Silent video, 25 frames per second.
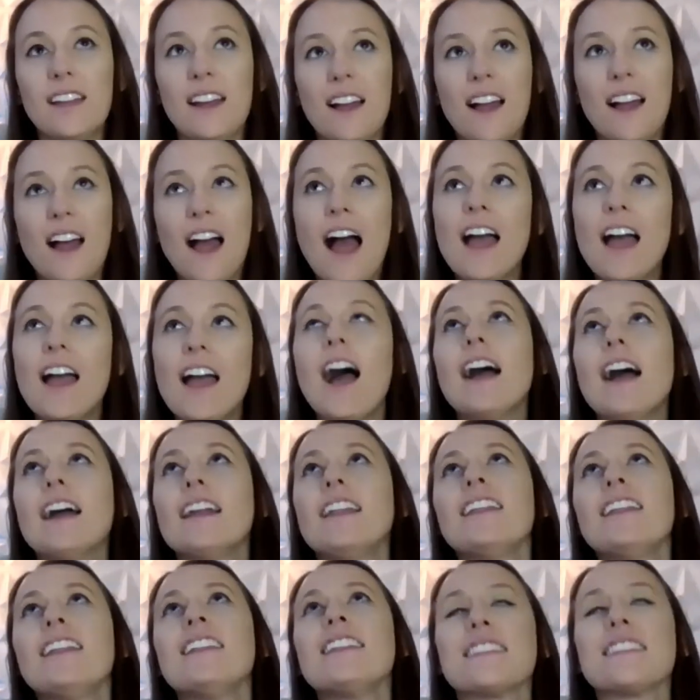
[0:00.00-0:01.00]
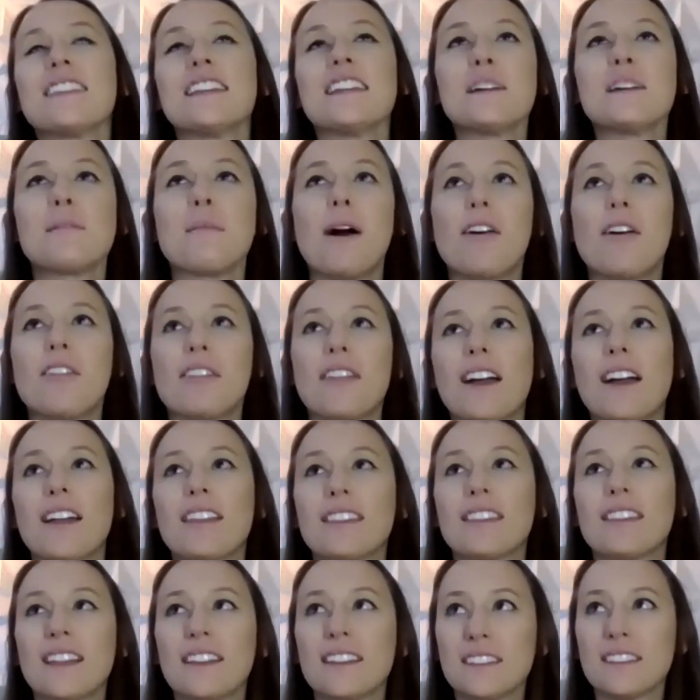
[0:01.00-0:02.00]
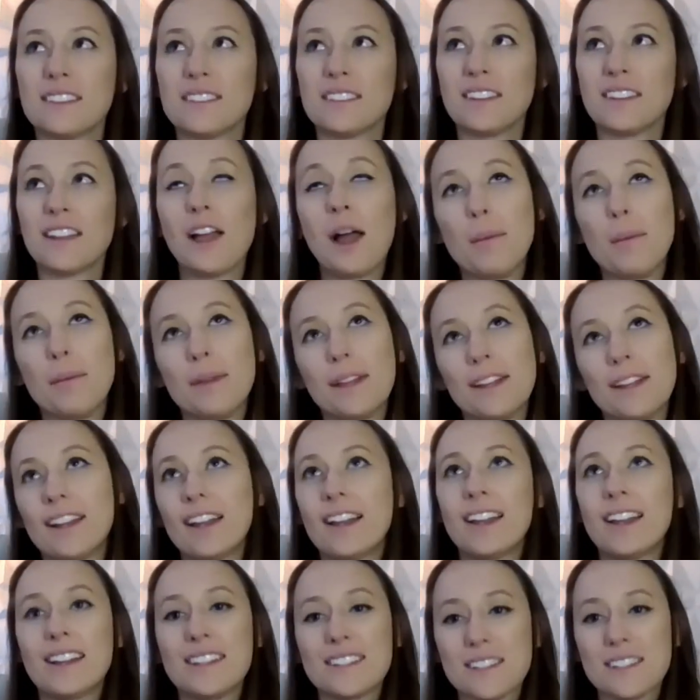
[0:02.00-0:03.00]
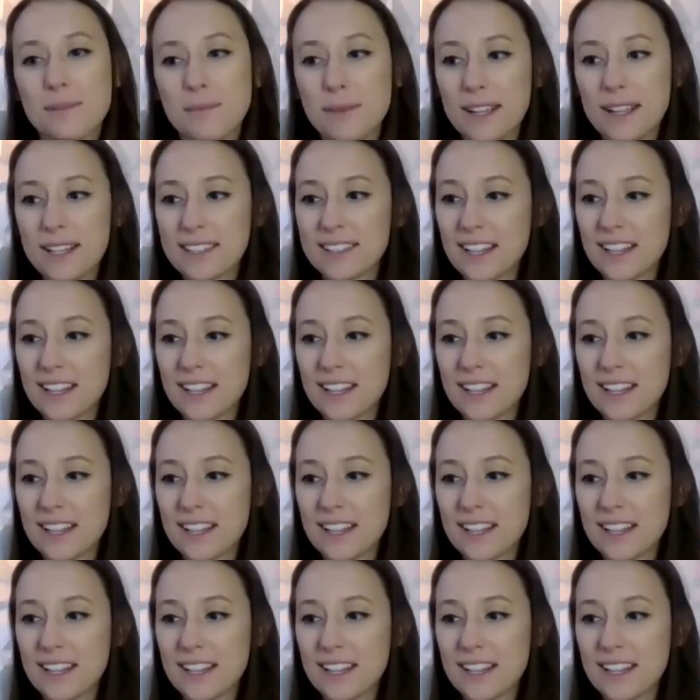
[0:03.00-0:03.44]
Yeah, I didn't think about that. I mean, I guess it